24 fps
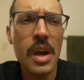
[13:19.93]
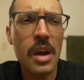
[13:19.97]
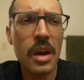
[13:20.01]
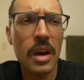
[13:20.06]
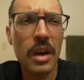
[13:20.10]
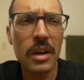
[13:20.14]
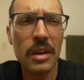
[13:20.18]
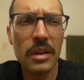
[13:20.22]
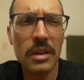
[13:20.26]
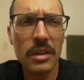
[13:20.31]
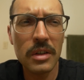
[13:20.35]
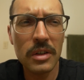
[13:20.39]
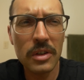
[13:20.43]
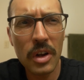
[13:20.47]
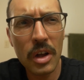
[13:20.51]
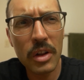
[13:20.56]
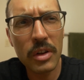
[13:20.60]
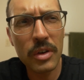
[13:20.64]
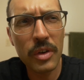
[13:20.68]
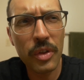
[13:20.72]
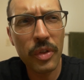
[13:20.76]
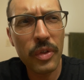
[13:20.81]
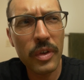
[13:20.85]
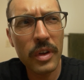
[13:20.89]
And
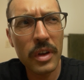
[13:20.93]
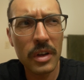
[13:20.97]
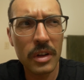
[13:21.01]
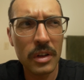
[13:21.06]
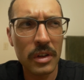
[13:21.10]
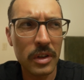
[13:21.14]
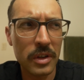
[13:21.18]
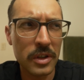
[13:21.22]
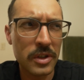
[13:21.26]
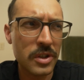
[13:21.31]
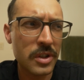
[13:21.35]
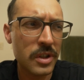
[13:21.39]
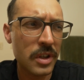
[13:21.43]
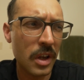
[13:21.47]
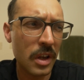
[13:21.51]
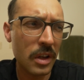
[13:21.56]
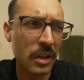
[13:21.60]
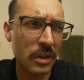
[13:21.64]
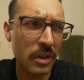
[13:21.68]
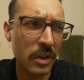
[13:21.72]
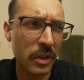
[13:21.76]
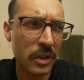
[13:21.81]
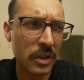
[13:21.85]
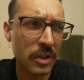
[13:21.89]
another thing, like say
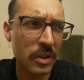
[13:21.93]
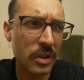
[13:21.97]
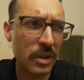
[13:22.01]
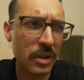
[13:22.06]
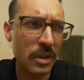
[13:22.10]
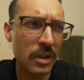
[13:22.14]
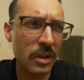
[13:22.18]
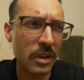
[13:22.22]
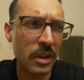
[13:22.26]
like you're